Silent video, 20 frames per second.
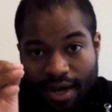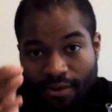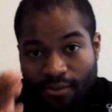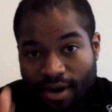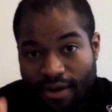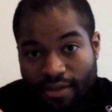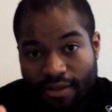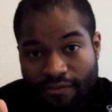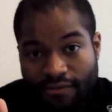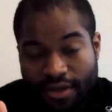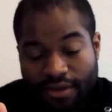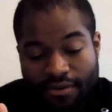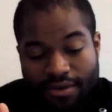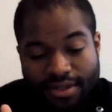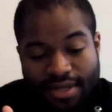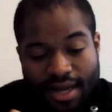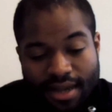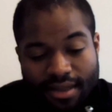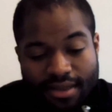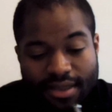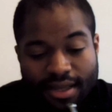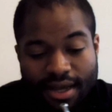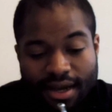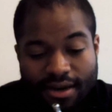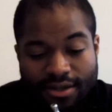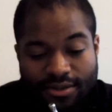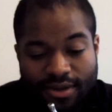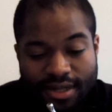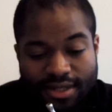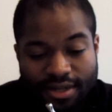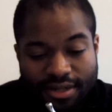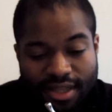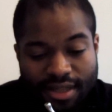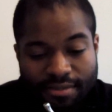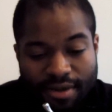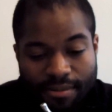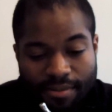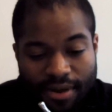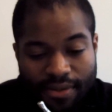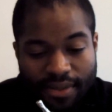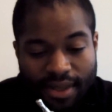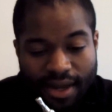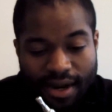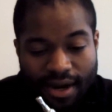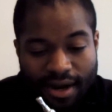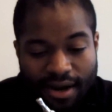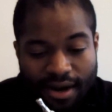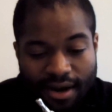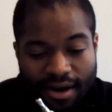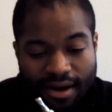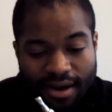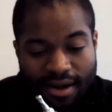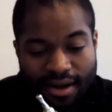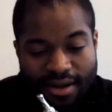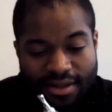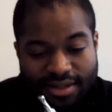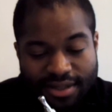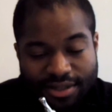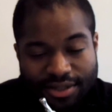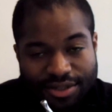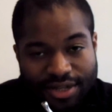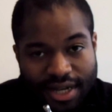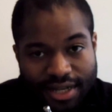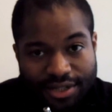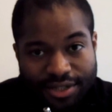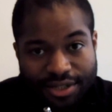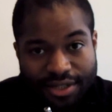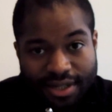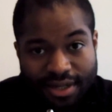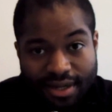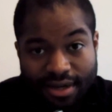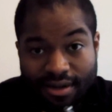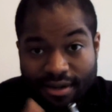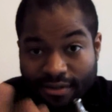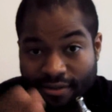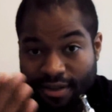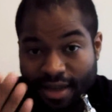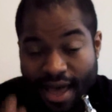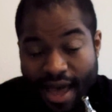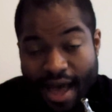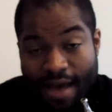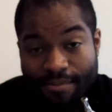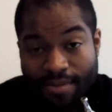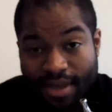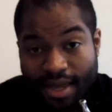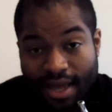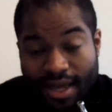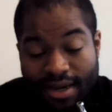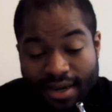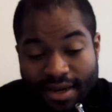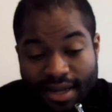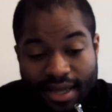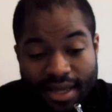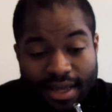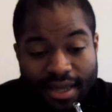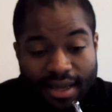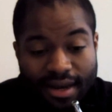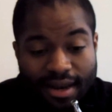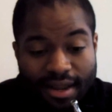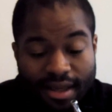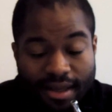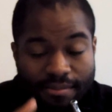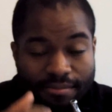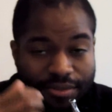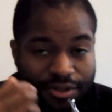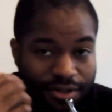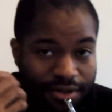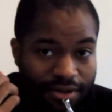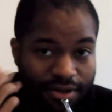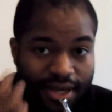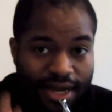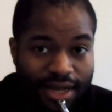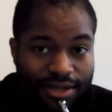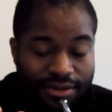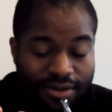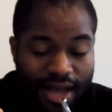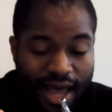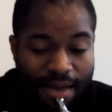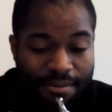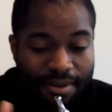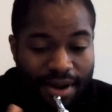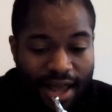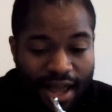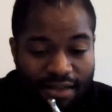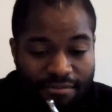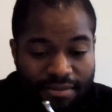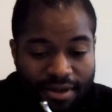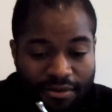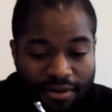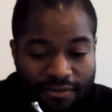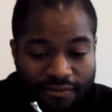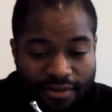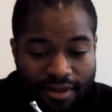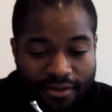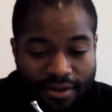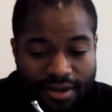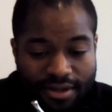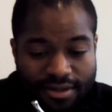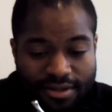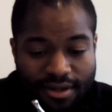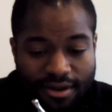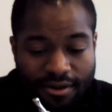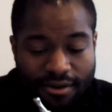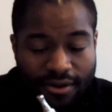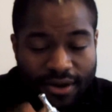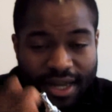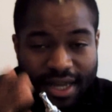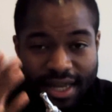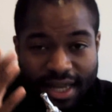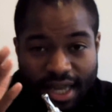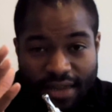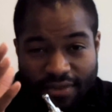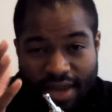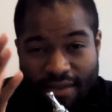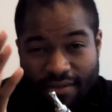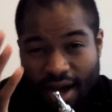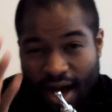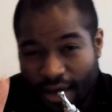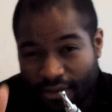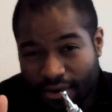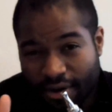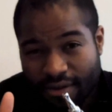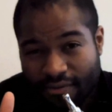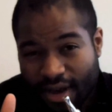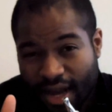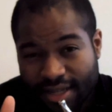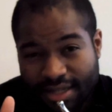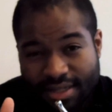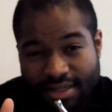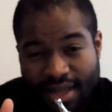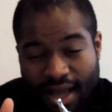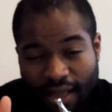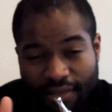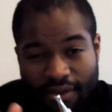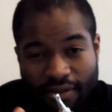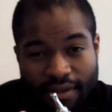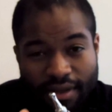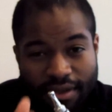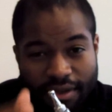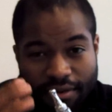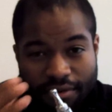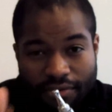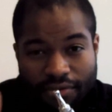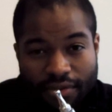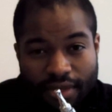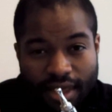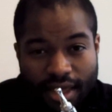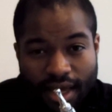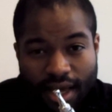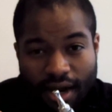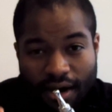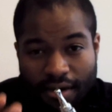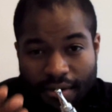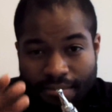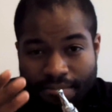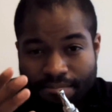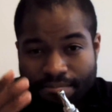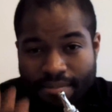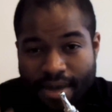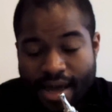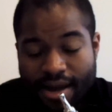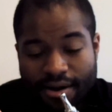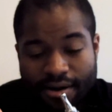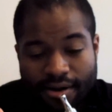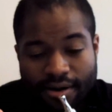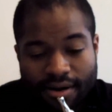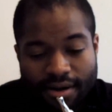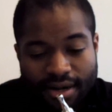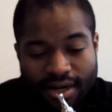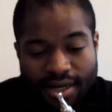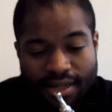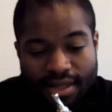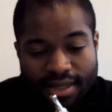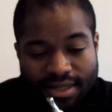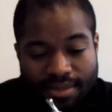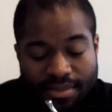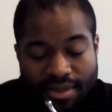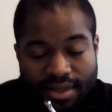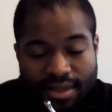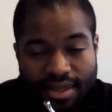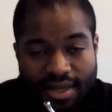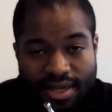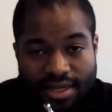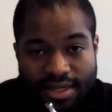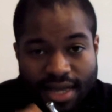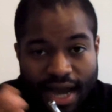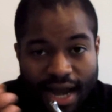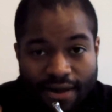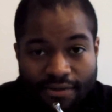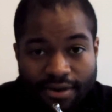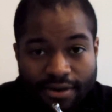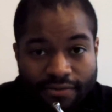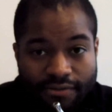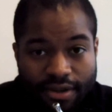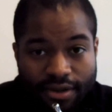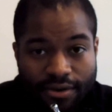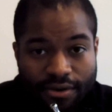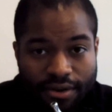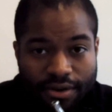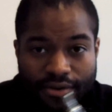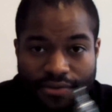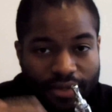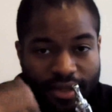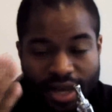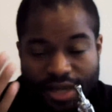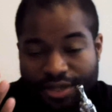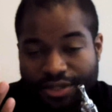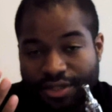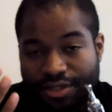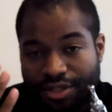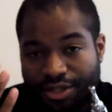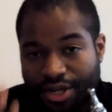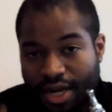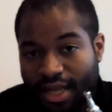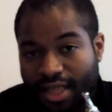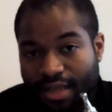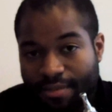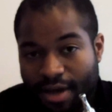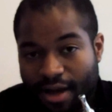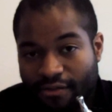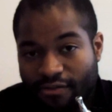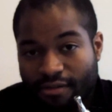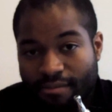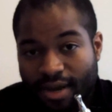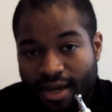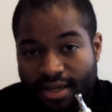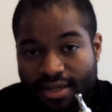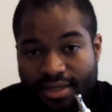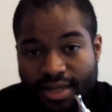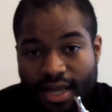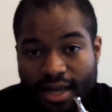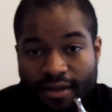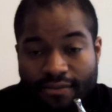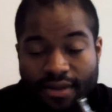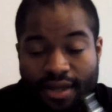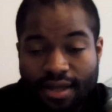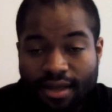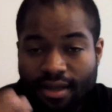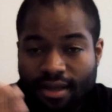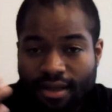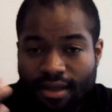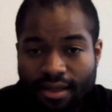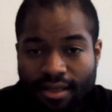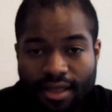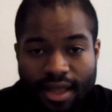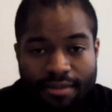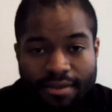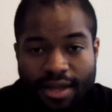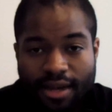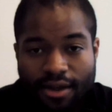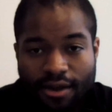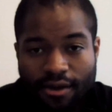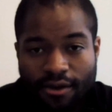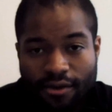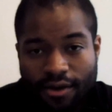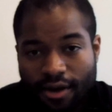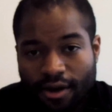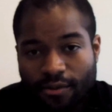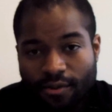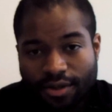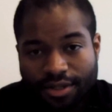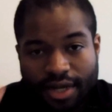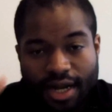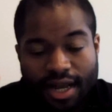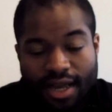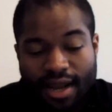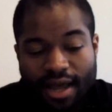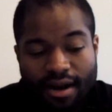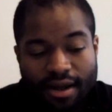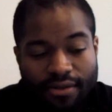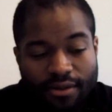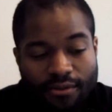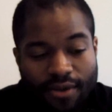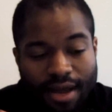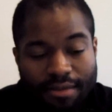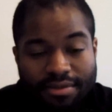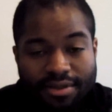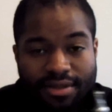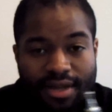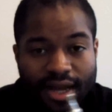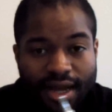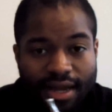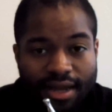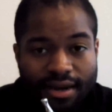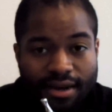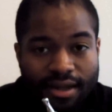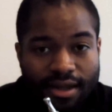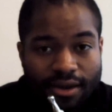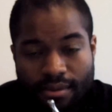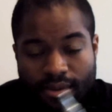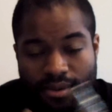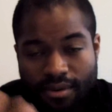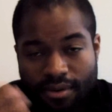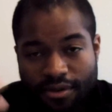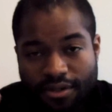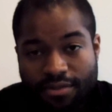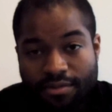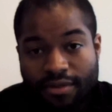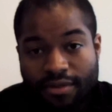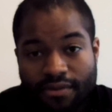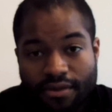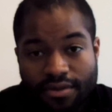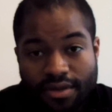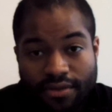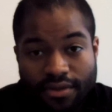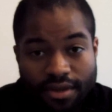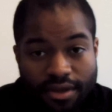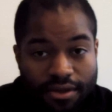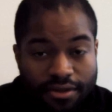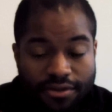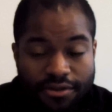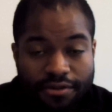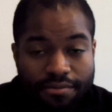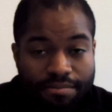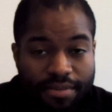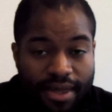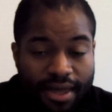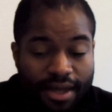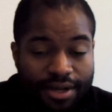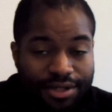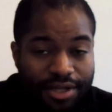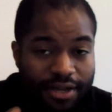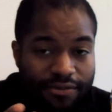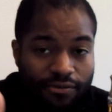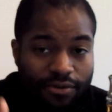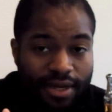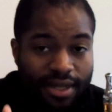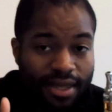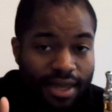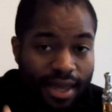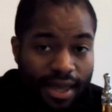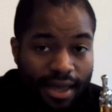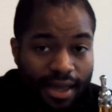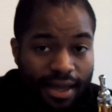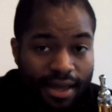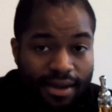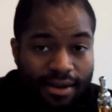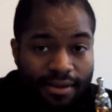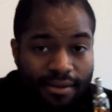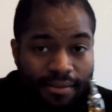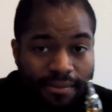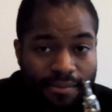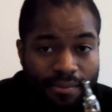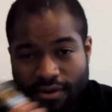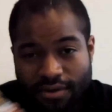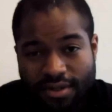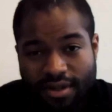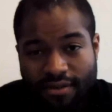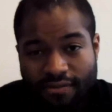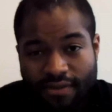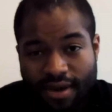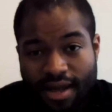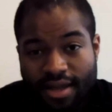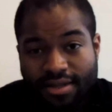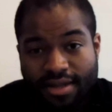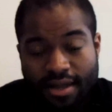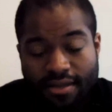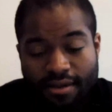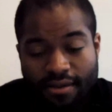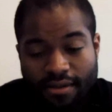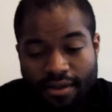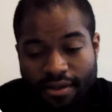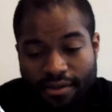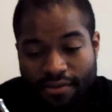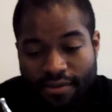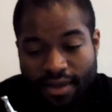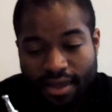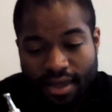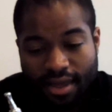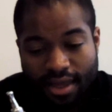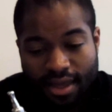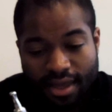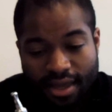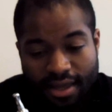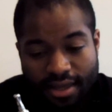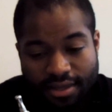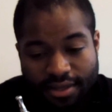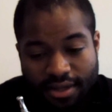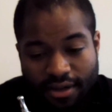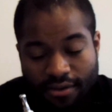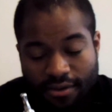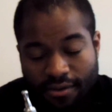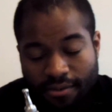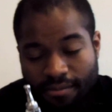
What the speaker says: by one of the viewers out there, so I took them up on their suggestion. Happy I did. I'm sure you guys are happy to have me review it. So if you have other devices out there that you think are better than some of the things I reviewed, or you think I should just check them out for myself, let me know. We'll check it out on the website. We'll do reviews on the YouTube page if we can. If there's a device out there that you think is,